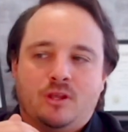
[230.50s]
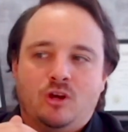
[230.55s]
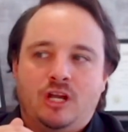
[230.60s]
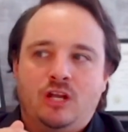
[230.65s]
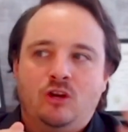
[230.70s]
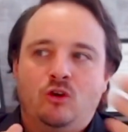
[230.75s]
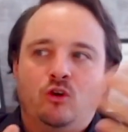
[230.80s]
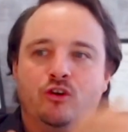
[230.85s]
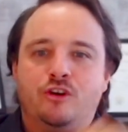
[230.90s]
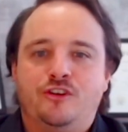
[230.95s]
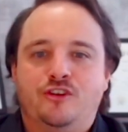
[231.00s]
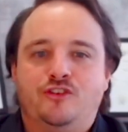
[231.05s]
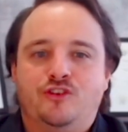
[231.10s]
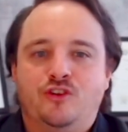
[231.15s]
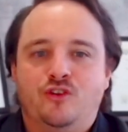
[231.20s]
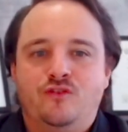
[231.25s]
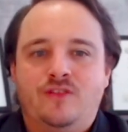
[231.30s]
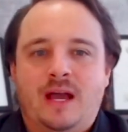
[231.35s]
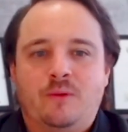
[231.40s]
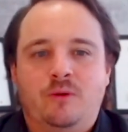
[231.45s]
in order to
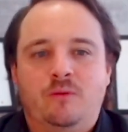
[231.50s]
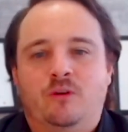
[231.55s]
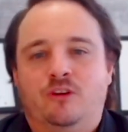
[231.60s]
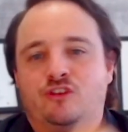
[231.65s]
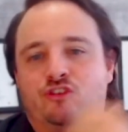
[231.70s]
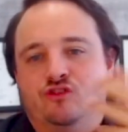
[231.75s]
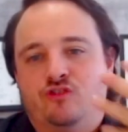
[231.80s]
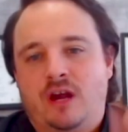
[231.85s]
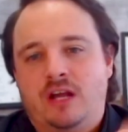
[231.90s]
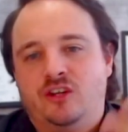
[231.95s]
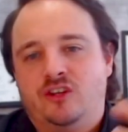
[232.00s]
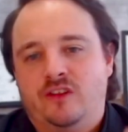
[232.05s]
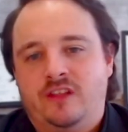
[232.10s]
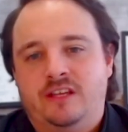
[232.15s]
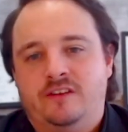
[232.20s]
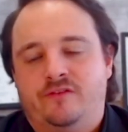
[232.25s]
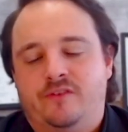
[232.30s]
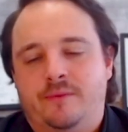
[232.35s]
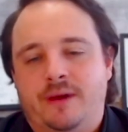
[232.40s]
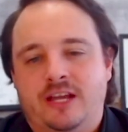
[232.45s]
do that, we want to structure the
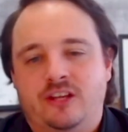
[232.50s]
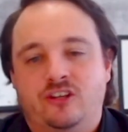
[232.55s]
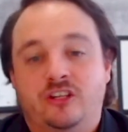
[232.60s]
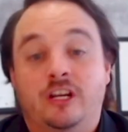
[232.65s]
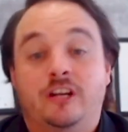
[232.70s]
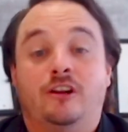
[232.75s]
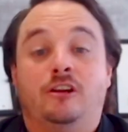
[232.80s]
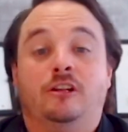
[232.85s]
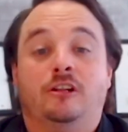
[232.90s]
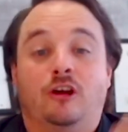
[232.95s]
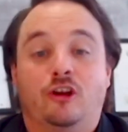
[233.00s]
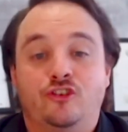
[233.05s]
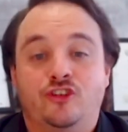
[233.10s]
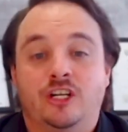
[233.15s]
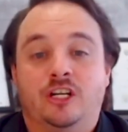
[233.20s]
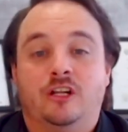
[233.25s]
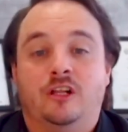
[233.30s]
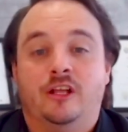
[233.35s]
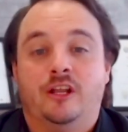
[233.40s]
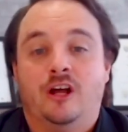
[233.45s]
information in a
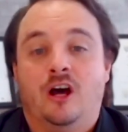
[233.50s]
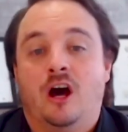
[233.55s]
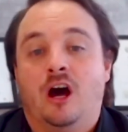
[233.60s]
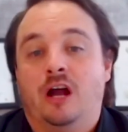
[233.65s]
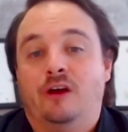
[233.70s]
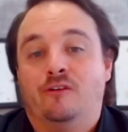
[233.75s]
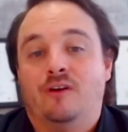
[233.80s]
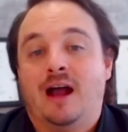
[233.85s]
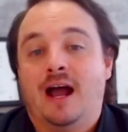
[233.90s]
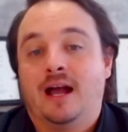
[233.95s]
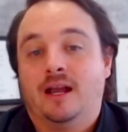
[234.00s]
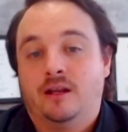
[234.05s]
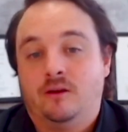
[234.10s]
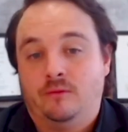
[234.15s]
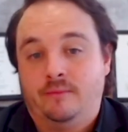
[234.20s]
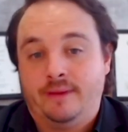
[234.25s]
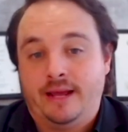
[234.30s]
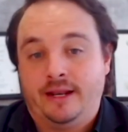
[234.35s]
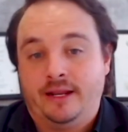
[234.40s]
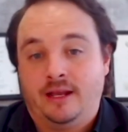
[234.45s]
logical and a
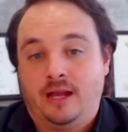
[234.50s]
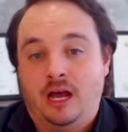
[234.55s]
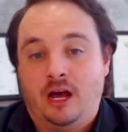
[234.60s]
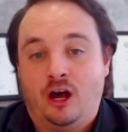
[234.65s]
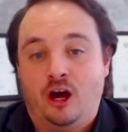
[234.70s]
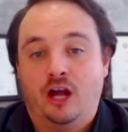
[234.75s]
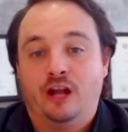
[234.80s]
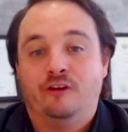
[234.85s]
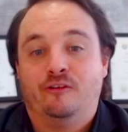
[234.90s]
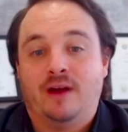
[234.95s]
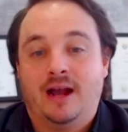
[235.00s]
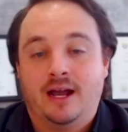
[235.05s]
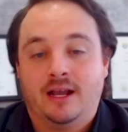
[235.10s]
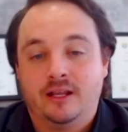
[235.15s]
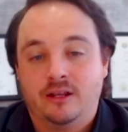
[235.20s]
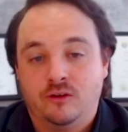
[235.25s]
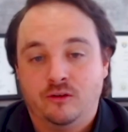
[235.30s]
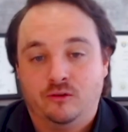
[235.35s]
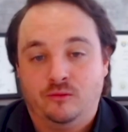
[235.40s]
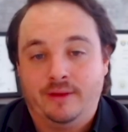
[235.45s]
hierarchical manner.
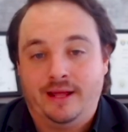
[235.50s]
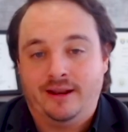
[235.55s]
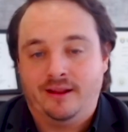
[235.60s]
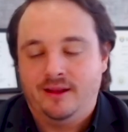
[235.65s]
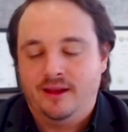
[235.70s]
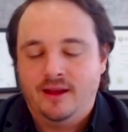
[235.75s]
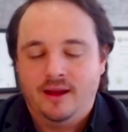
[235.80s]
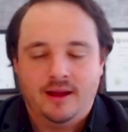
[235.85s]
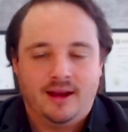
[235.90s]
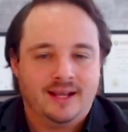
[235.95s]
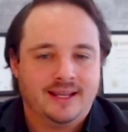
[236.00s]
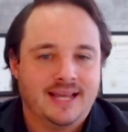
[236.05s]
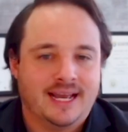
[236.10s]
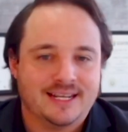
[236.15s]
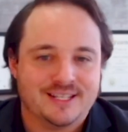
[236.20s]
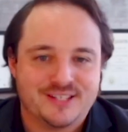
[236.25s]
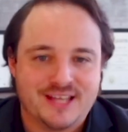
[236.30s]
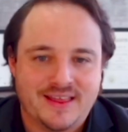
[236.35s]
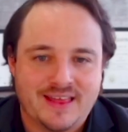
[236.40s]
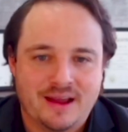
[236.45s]
I
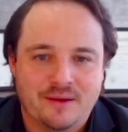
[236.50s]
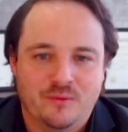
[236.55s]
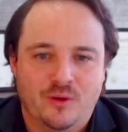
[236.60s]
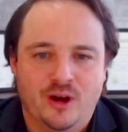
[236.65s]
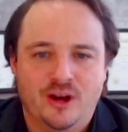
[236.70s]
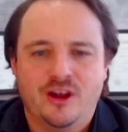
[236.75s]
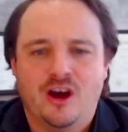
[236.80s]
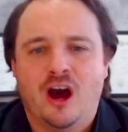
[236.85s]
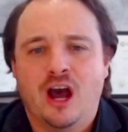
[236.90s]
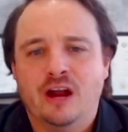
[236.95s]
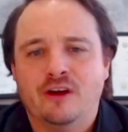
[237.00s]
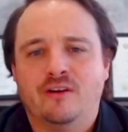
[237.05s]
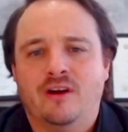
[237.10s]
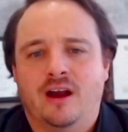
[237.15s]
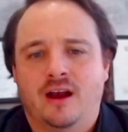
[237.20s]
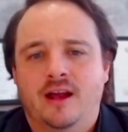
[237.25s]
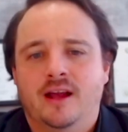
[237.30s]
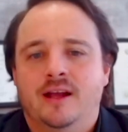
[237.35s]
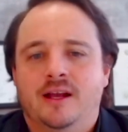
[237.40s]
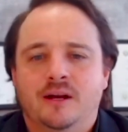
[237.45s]
can't say that word.
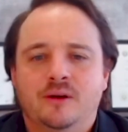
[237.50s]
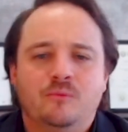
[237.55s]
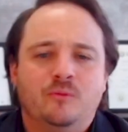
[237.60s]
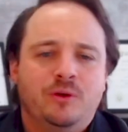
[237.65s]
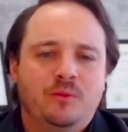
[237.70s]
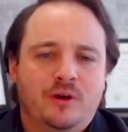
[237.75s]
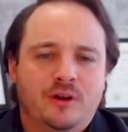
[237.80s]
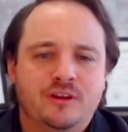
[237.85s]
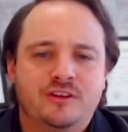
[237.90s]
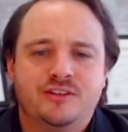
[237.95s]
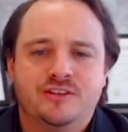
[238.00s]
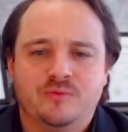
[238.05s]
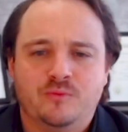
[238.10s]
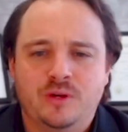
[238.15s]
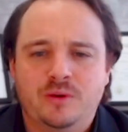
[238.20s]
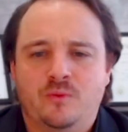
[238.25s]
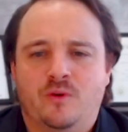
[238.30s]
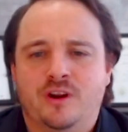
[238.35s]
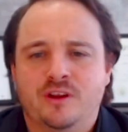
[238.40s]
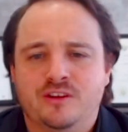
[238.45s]
We want
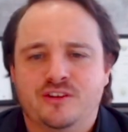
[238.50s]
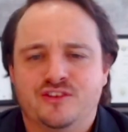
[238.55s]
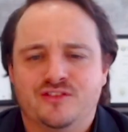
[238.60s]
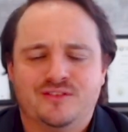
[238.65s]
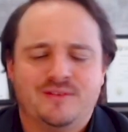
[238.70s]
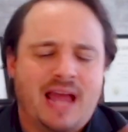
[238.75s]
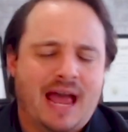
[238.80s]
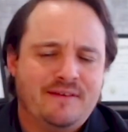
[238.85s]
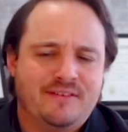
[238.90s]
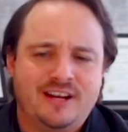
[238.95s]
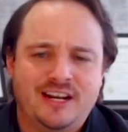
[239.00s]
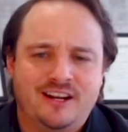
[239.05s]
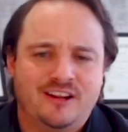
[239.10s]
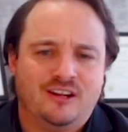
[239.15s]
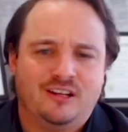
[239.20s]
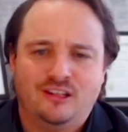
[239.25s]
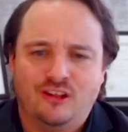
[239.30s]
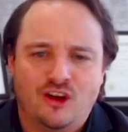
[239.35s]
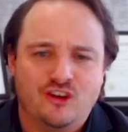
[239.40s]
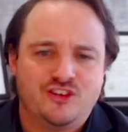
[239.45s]
to have it in a
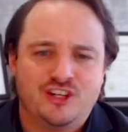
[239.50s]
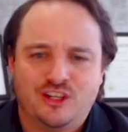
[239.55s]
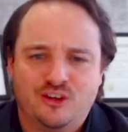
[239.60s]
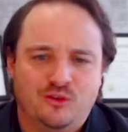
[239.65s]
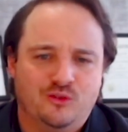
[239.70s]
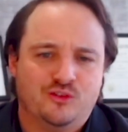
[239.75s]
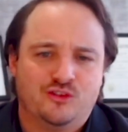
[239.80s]
logical